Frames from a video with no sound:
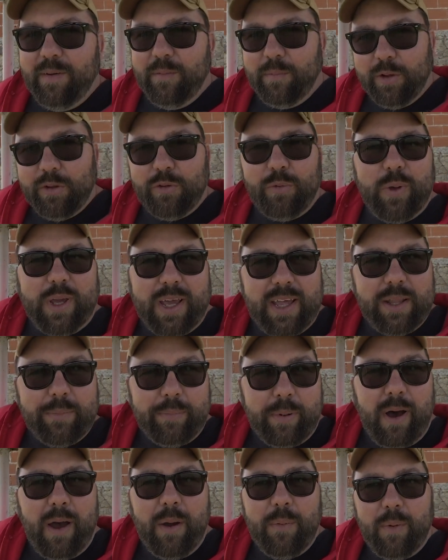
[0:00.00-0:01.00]
once we get the
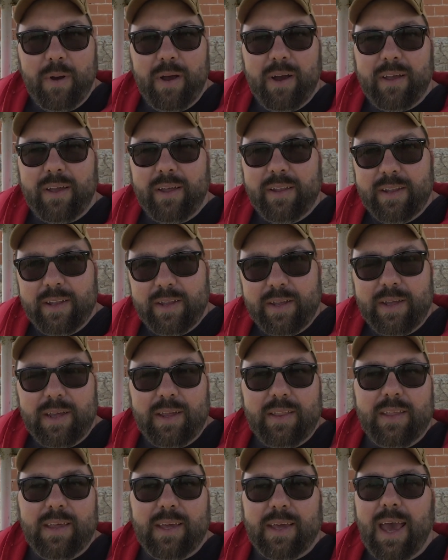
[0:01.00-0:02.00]
pipe work and
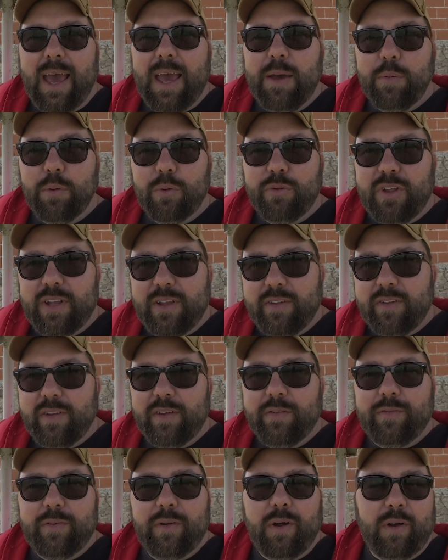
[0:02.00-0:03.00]
the cables
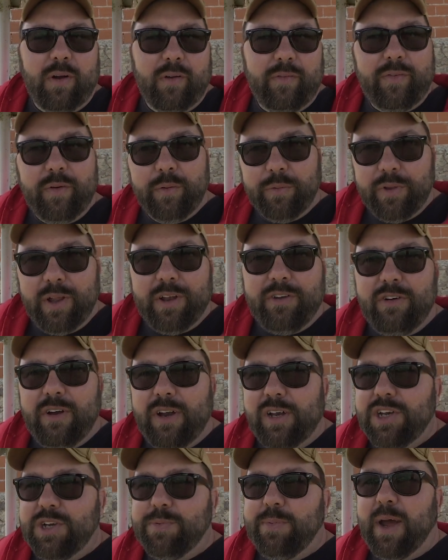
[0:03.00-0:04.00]
into the floor, and I filled that
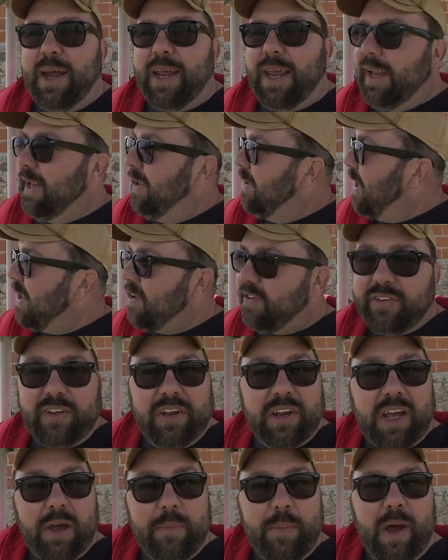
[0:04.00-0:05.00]
trench back in, Dad's
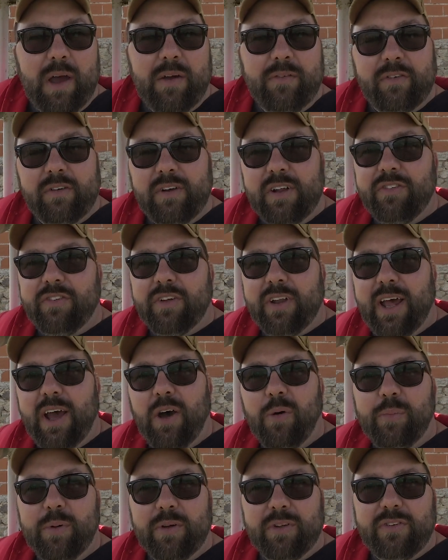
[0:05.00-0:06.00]
going to come over and he's going to
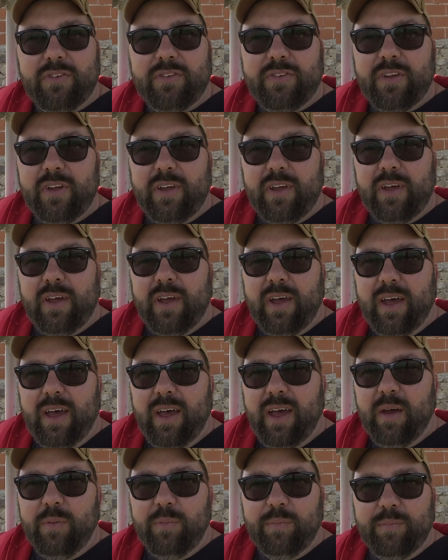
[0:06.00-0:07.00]
help us
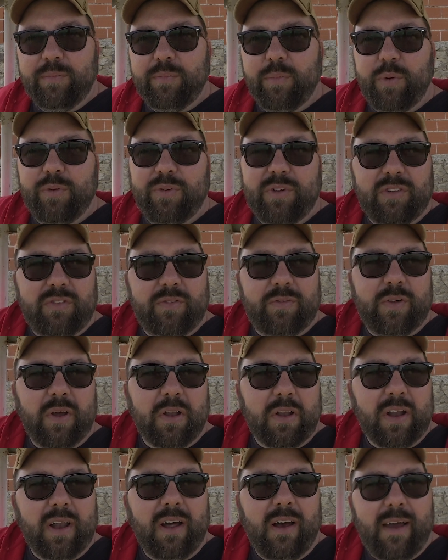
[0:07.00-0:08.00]
with his
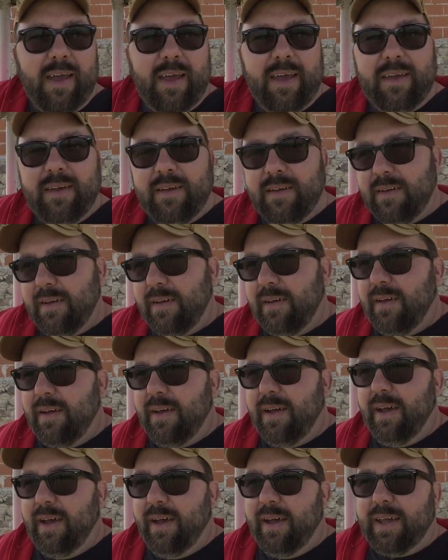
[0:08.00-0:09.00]
theodolite,
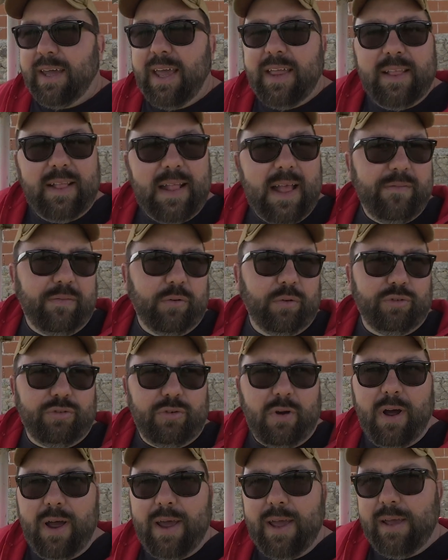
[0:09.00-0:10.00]
get the levels
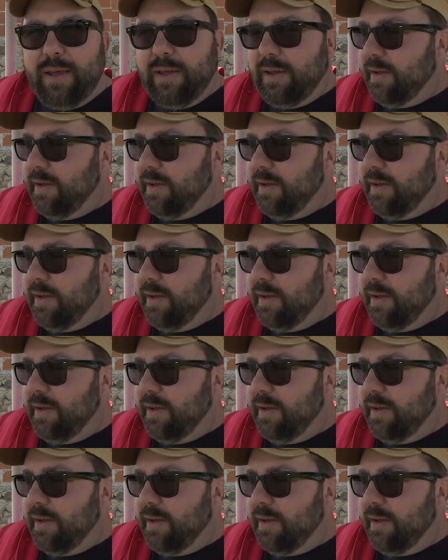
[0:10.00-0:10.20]
right.